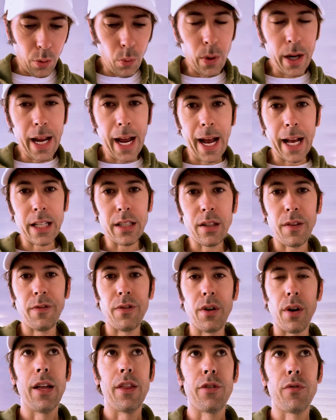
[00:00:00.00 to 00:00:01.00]
We ask
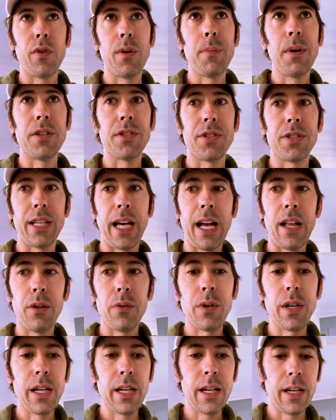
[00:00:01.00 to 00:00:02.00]
for a 3 month
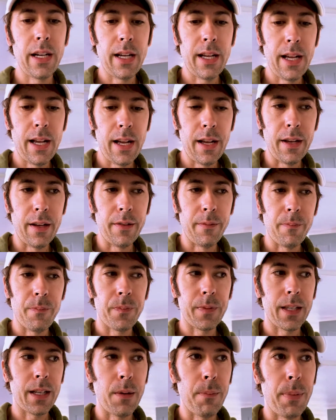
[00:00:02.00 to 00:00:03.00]
salary
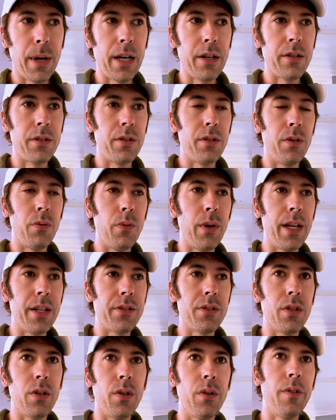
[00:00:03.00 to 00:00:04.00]
compared to the rent.
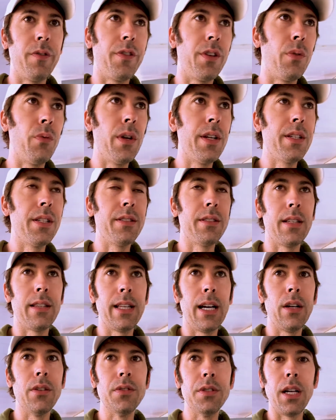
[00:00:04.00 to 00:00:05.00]
So if the rent is
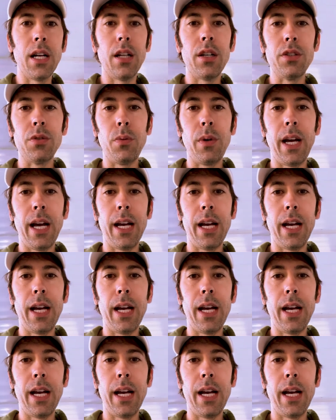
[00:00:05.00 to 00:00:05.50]
$1,000, we